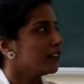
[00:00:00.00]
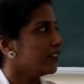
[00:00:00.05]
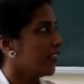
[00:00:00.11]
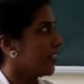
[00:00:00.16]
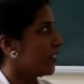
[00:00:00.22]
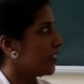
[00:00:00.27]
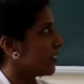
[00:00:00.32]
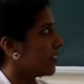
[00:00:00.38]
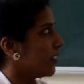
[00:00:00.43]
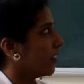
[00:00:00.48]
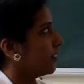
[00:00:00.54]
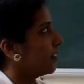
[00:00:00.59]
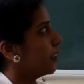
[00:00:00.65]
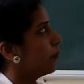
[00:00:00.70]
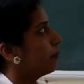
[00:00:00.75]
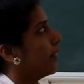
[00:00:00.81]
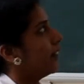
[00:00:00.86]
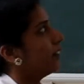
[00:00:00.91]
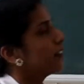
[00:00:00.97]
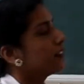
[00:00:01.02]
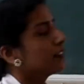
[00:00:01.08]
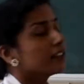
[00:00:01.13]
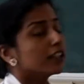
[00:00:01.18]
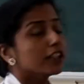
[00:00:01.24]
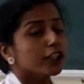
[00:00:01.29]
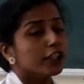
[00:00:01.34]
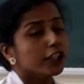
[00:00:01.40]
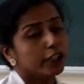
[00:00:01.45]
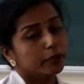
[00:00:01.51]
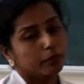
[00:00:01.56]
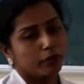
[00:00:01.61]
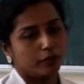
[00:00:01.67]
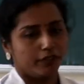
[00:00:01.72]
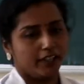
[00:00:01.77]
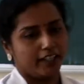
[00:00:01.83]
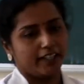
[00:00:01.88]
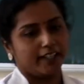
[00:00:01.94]
That is nothing but
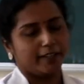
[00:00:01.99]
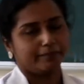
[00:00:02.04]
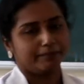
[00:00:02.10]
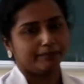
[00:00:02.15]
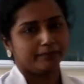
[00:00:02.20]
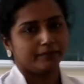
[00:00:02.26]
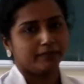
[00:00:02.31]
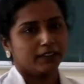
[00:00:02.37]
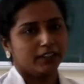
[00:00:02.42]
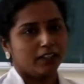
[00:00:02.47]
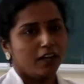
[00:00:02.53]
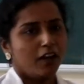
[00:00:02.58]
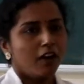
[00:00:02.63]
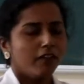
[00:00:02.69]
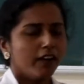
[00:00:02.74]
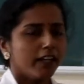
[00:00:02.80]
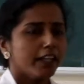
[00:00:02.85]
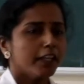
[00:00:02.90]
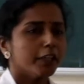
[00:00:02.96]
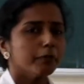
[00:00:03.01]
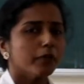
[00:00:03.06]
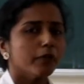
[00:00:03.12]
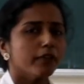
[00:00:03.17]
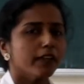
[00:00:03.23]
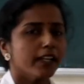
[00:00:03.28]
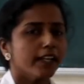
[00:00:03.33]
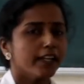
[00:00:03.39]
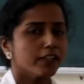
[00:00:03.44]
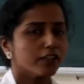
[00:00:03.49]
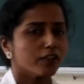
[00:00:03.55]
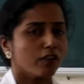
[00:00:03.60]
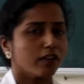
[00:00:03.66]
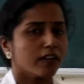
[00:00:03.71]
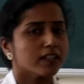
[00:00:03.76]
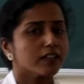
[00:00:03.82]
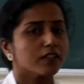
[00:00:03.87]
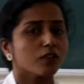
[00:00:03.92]
hemophilia. Why hemophilia is
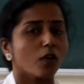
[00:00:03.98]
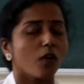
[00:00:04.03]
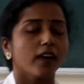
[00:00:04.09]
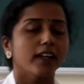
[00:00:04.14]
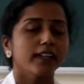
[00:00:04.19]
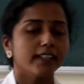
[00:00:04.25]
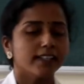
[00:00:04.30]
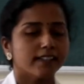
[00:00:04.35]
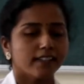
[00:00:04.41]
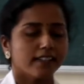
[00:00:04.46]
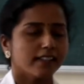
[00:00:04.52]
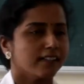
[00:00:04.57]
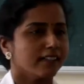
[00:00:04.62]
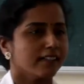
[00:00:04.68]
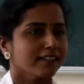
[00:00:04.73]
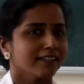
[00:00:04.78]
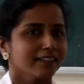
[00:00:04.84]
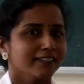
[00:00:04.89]
known as royal disease?